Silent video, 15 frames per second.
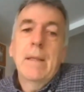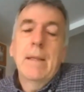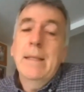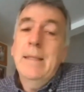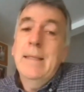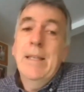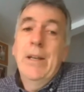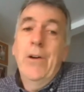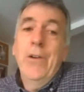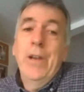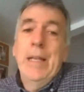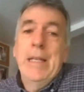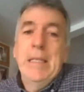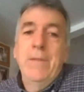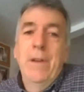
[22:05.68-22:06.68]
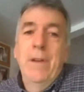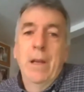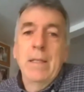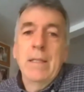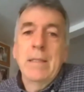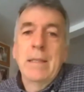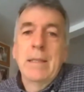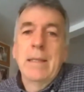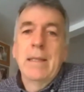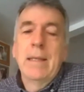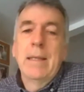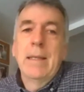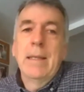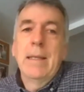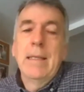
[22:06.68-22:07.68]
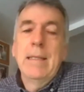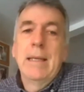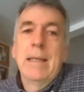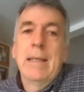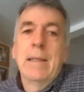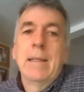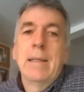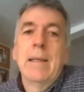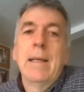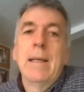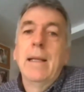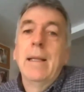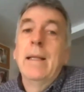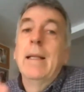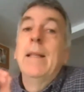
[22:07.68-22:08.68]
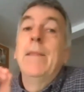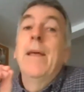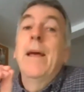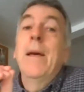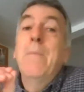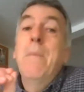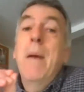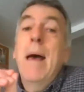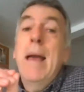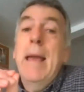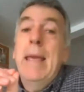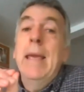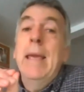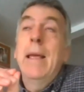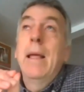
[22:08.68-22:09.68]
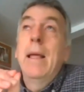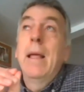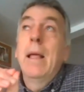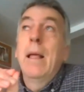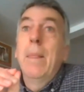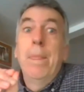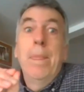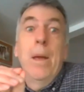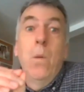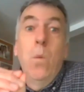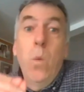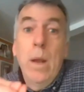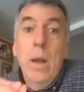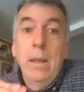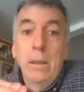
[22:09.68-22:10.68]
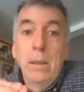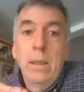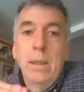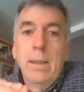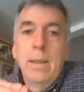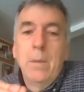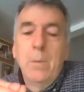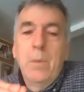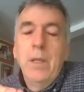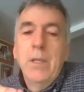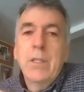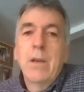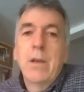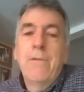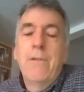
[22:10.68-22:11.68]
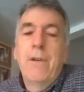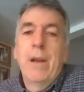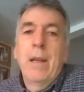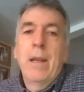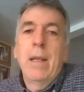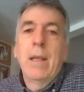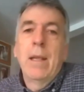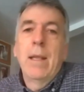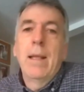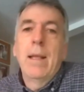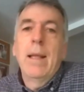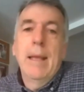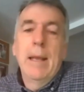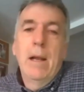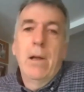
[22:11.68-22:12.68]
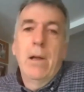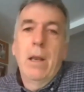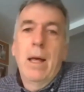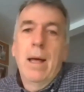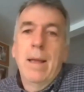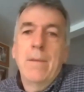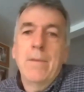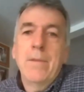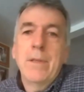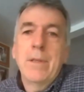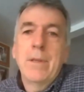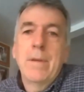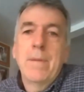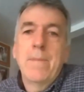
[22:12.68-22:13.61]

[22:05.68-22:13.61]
This is an honest verse, isn't it? There may, there will be suffering in our lives.